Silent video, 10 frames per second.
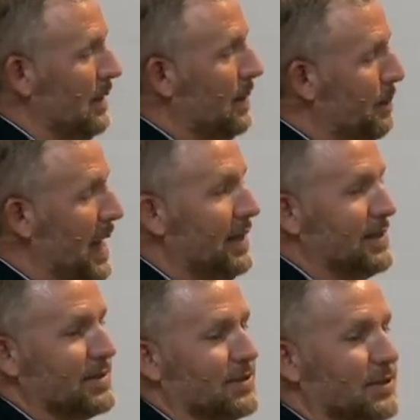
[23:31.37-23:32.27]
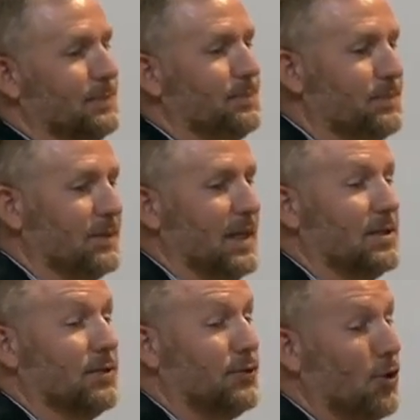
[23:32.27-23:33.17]
Penance is
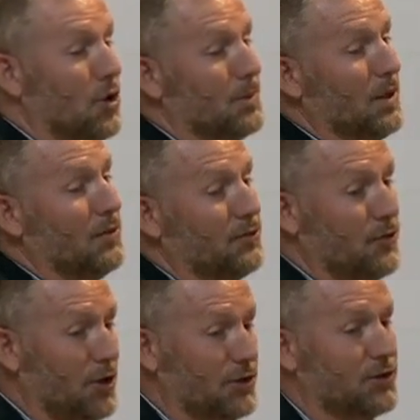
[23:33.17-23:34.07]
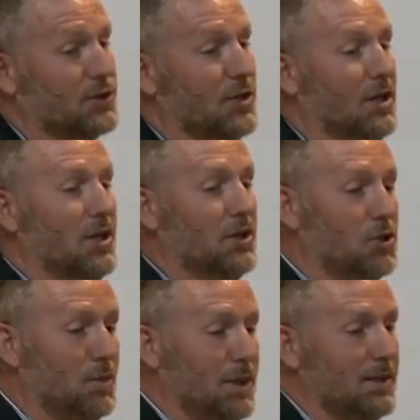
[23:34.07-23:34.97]
a form of false
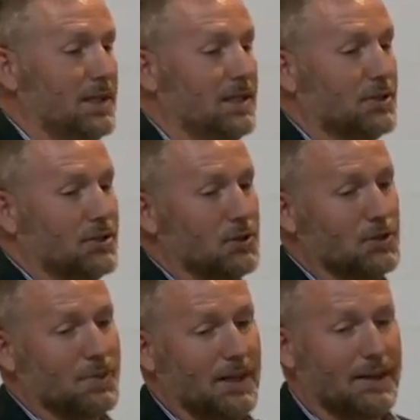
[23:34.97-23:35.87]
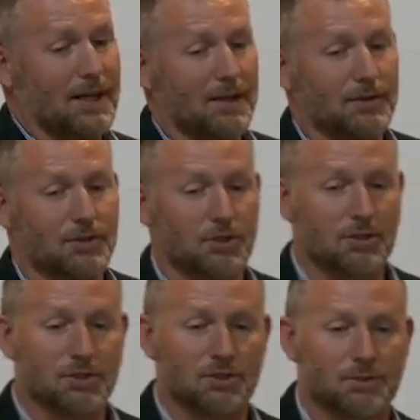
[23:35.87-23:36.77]
humility introduced by the Catholic Church.